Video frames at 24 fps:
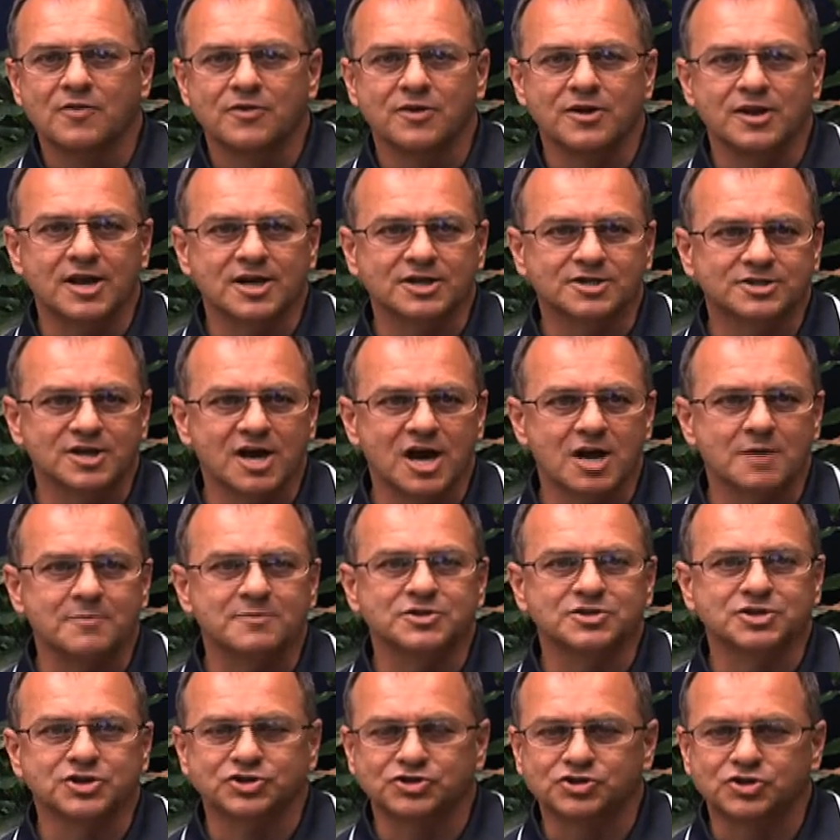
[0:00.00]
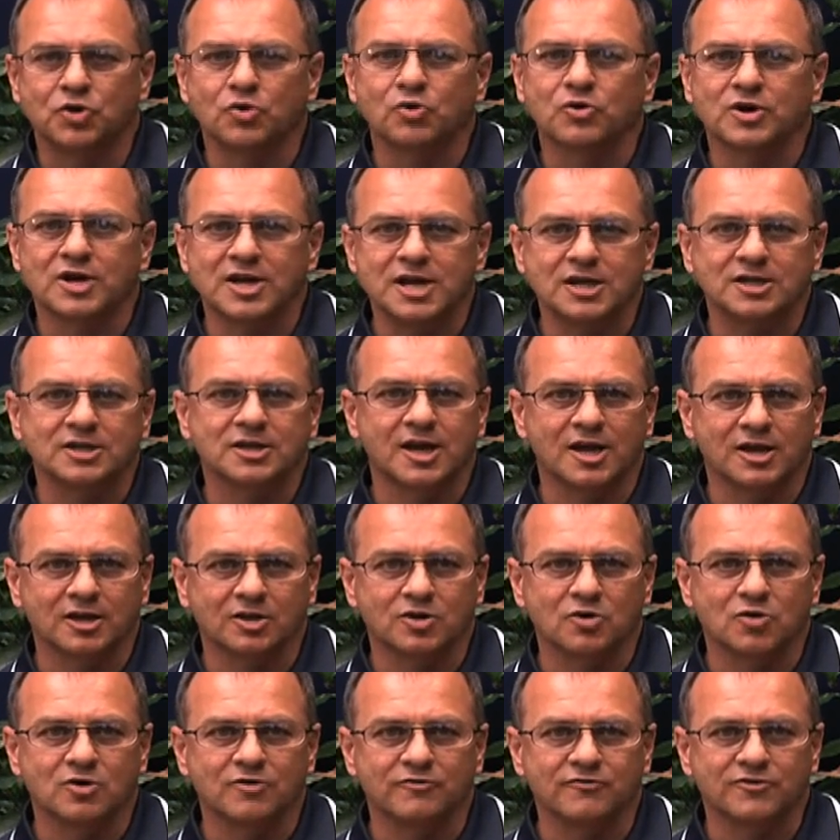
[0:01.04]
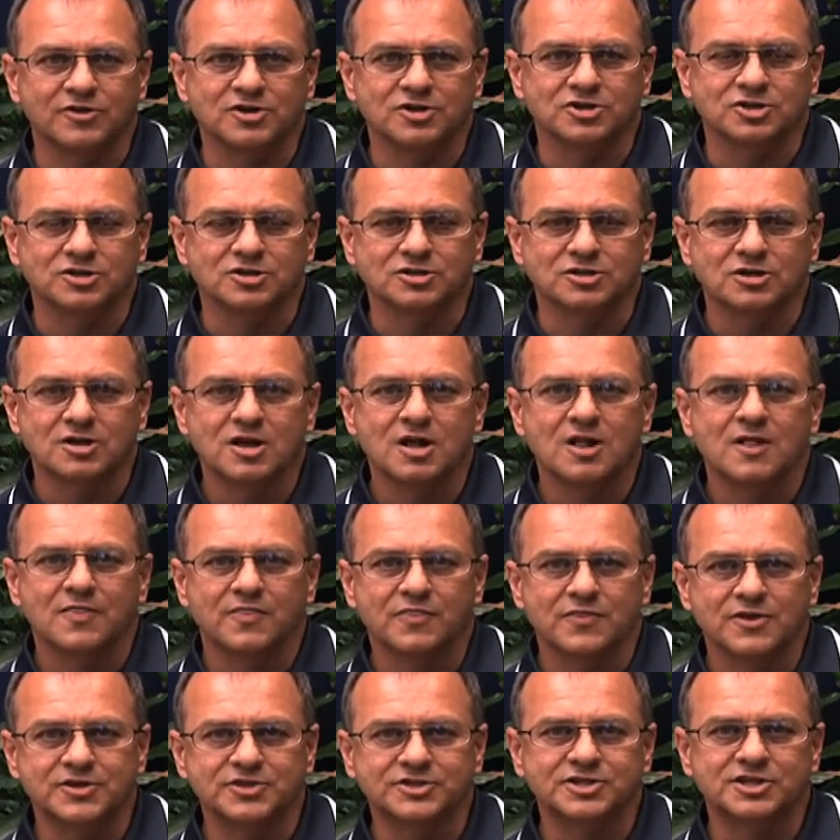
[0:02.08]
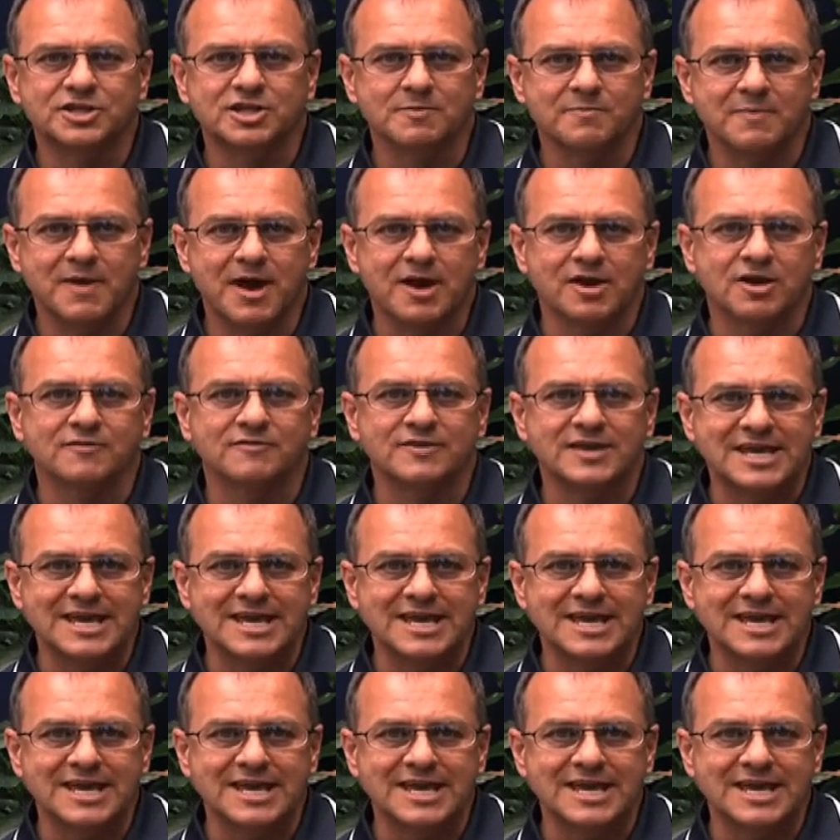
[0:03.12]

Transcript: The next item is a solar heat gain coefficient. This is the amount of